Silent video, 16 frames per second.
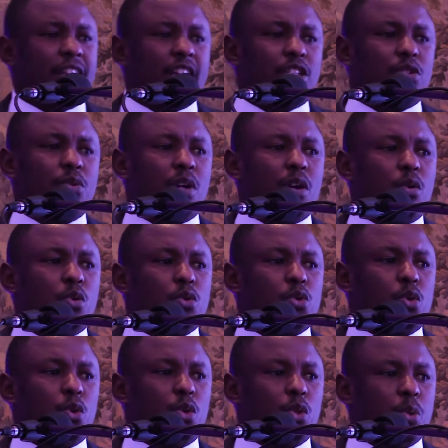that we are
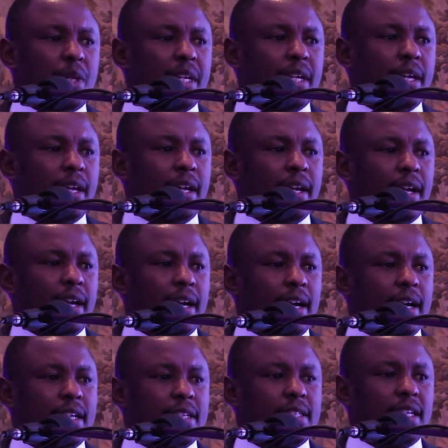also doing,
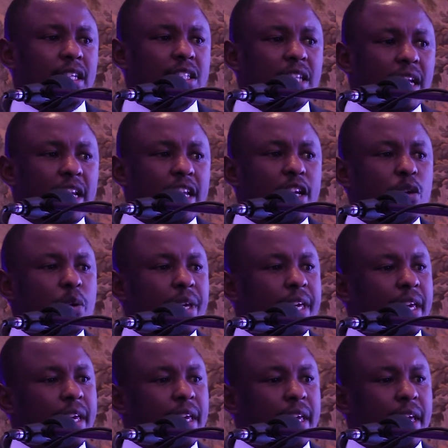essentially
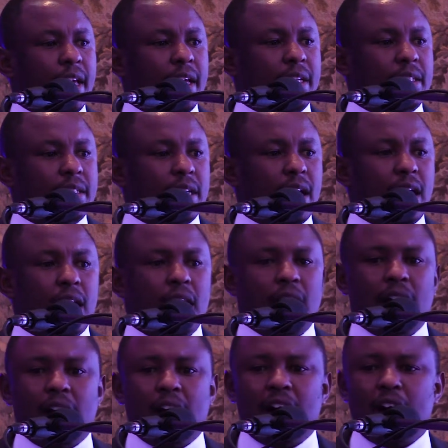looking at
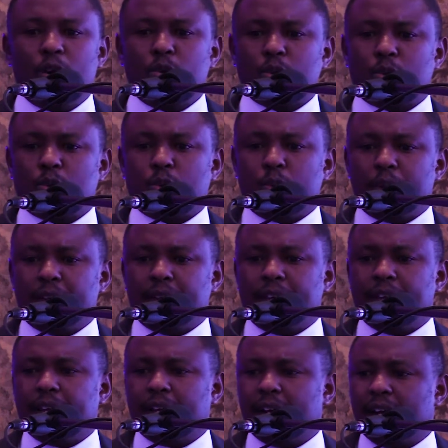how do
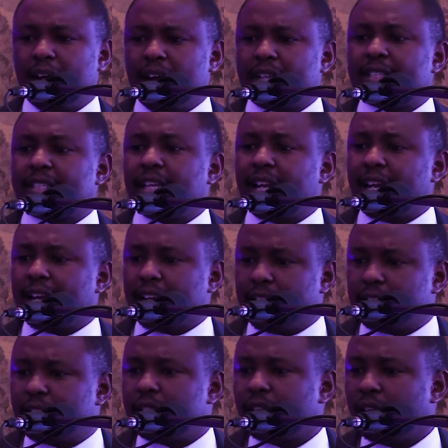we
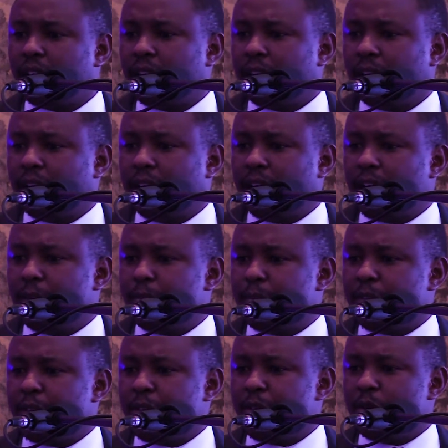accelerate
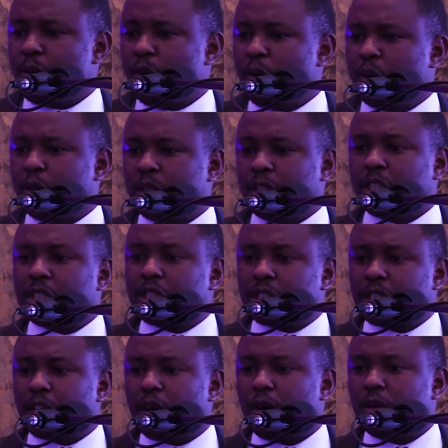your
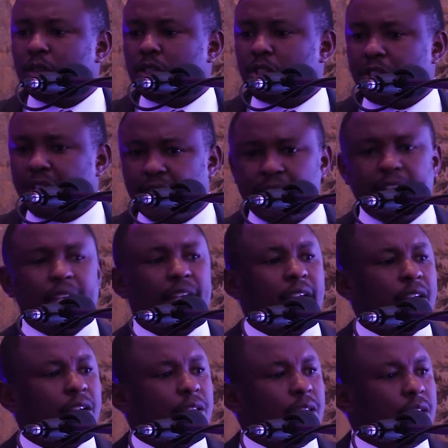digital journey,
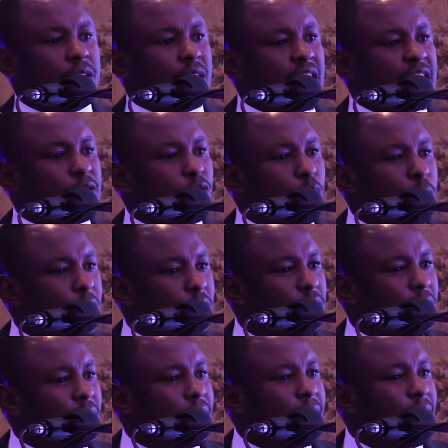the
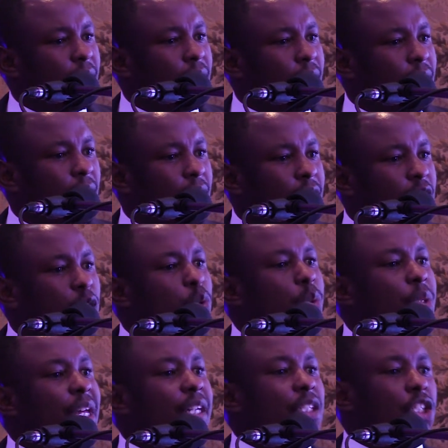transformation into
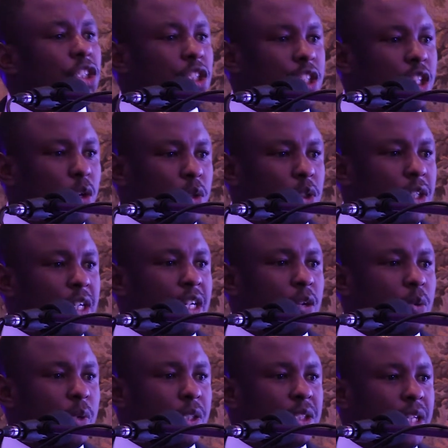that digital
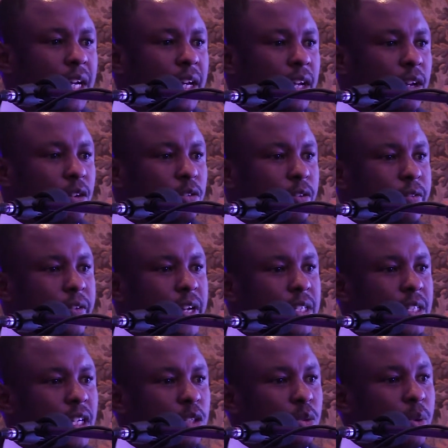journey, which a lot of
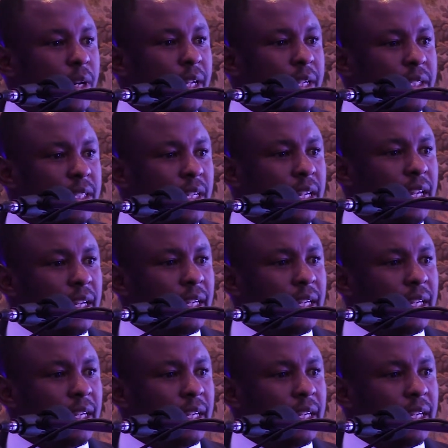us have already